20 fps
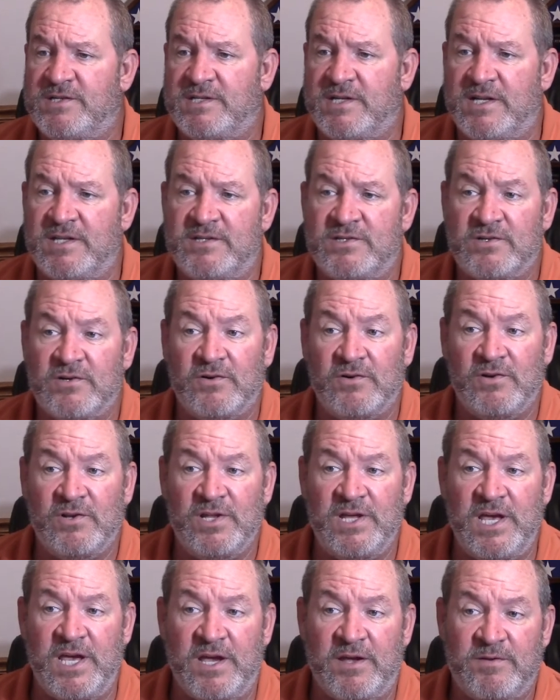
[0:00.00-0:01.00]
Sensor
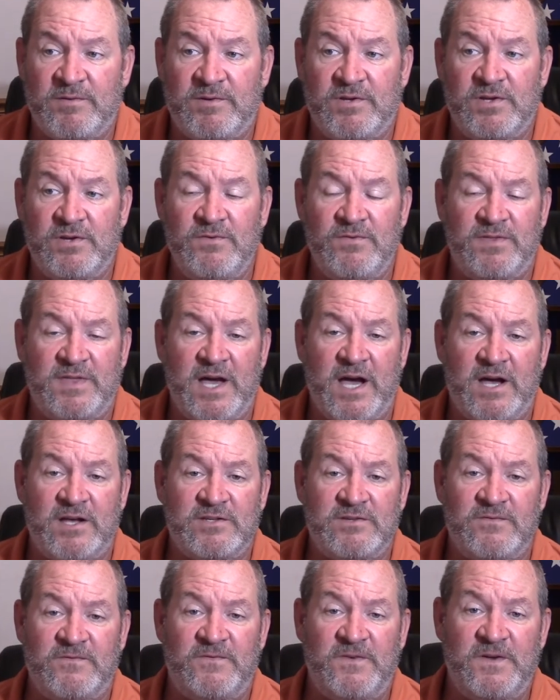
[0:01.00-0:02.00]
Leak. two
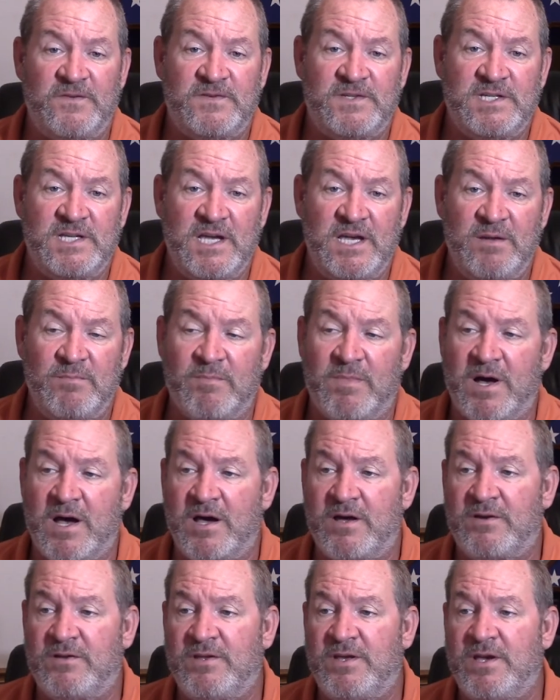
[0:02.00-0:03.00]
thousand fifteen
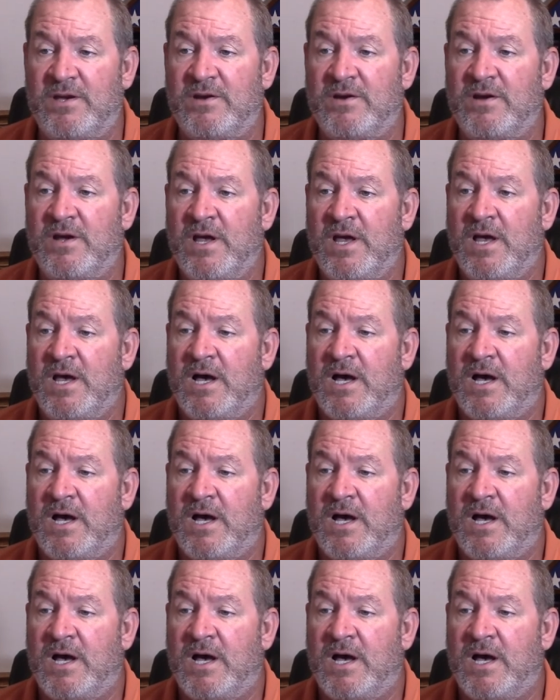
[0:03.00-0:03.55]
model year